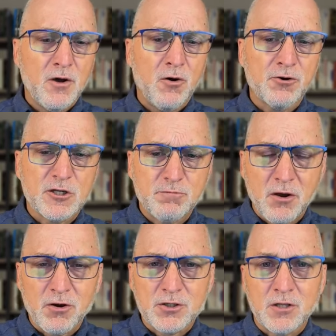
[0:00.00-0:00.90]
or
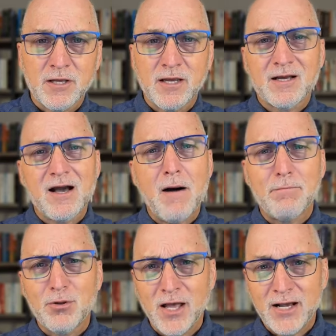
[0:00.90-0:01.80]
spiritually
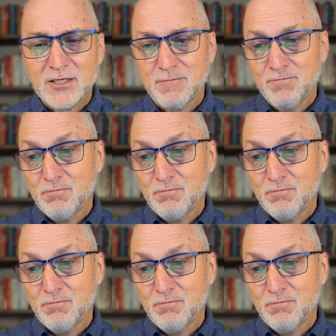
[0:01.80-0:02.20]
complex,